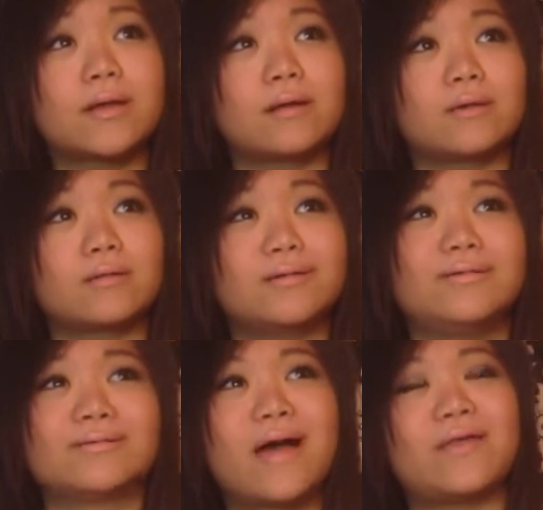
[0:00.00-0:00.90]
I don't
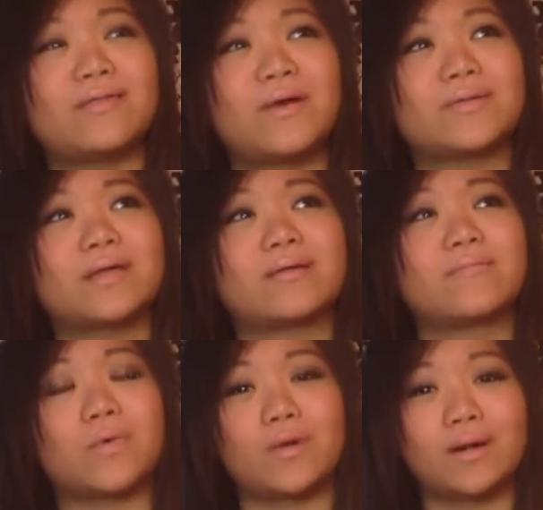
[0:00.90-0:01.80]
know. I think that was kind
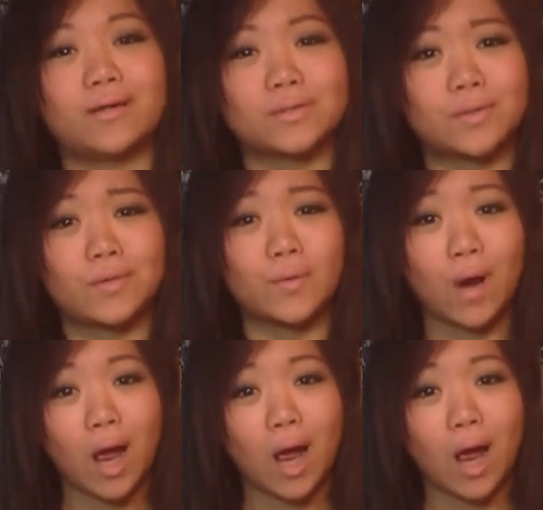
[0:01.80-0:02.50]
of boring. So